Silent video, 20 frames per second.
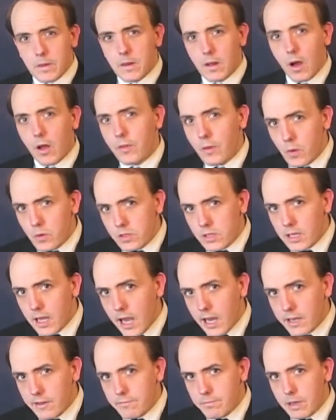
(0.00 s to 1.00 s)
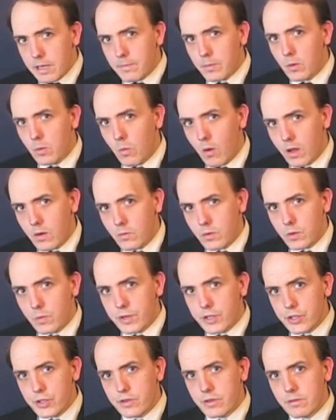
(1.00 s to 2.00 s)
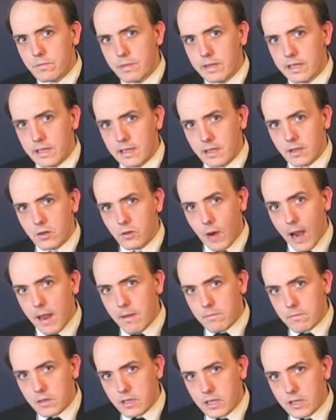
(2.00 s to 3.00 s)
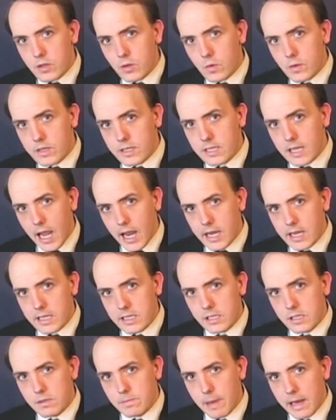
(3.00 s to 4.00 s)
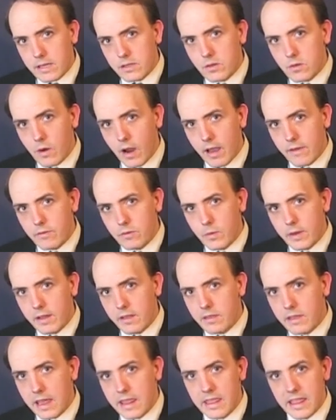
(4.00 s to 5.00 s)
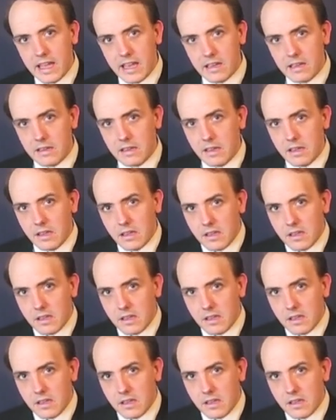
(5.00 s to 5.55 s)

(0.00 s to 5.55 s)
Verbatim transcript: Are those the kind of people one would wish to be crammed into a tiny spacecraft with and then